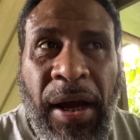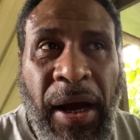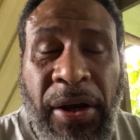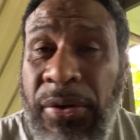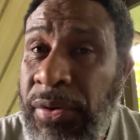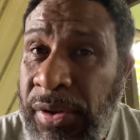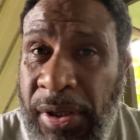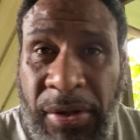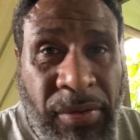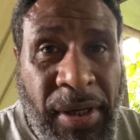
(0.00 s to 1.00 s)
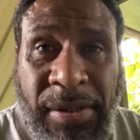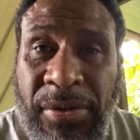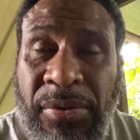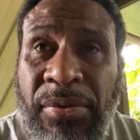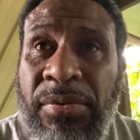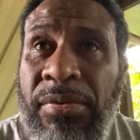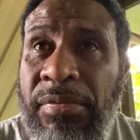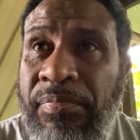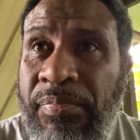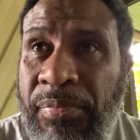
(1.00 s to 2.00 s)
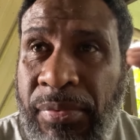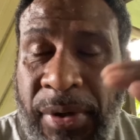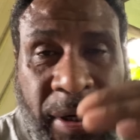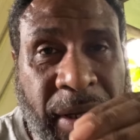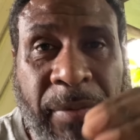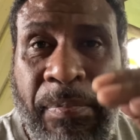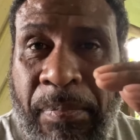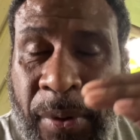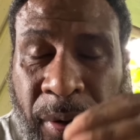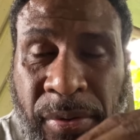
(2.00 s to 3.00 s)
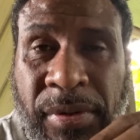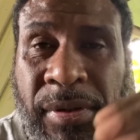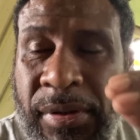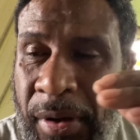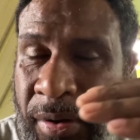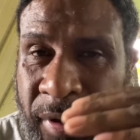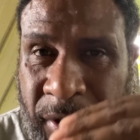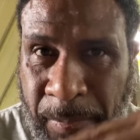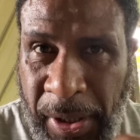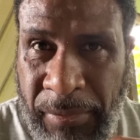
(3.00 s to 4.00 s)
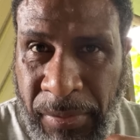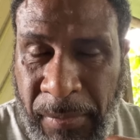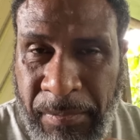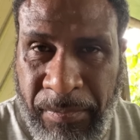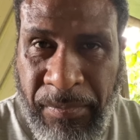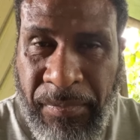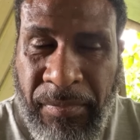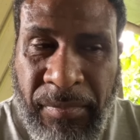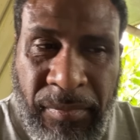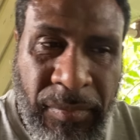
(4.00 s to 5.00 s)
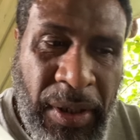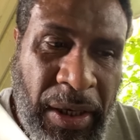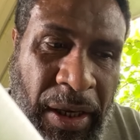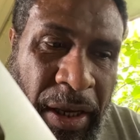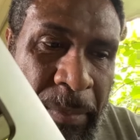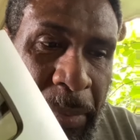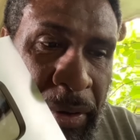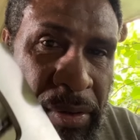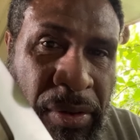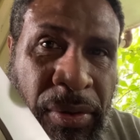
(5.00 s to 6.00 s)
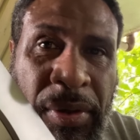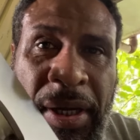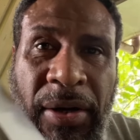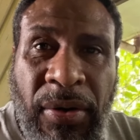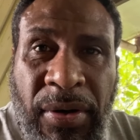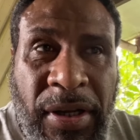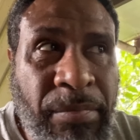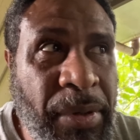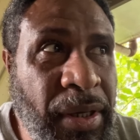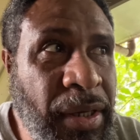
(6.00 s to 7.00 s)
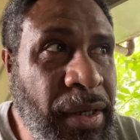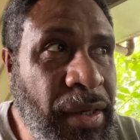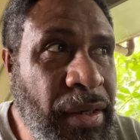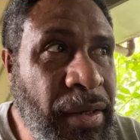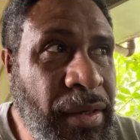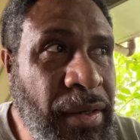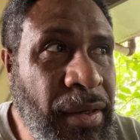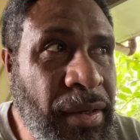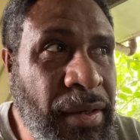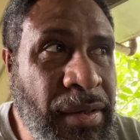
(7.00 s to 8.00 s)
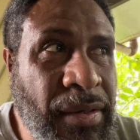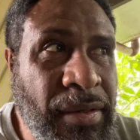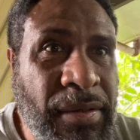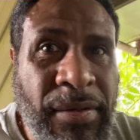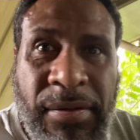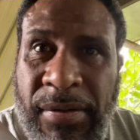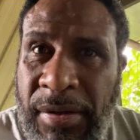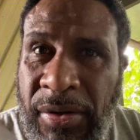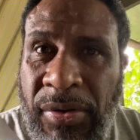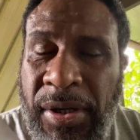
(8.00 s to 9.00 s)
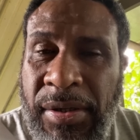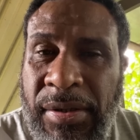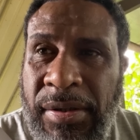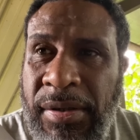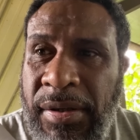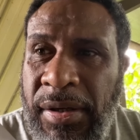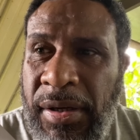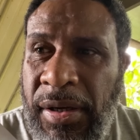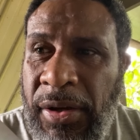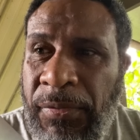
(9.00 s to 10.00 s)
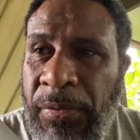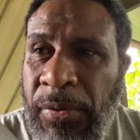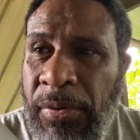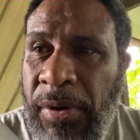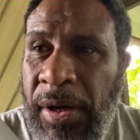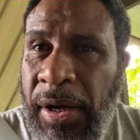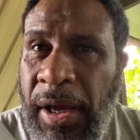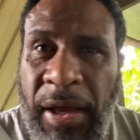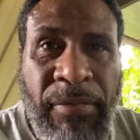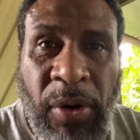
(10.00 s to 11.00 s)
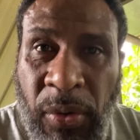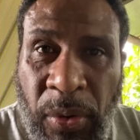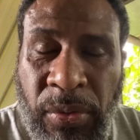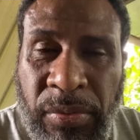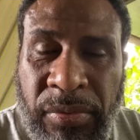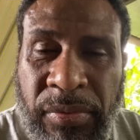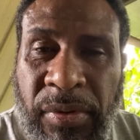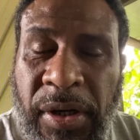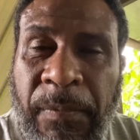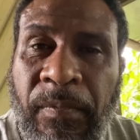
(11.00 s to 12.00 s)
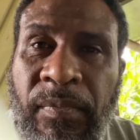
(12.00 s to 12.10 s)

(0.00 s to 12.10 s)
are you serious to really post on this platform? Because you can only be serious if you ever go, right?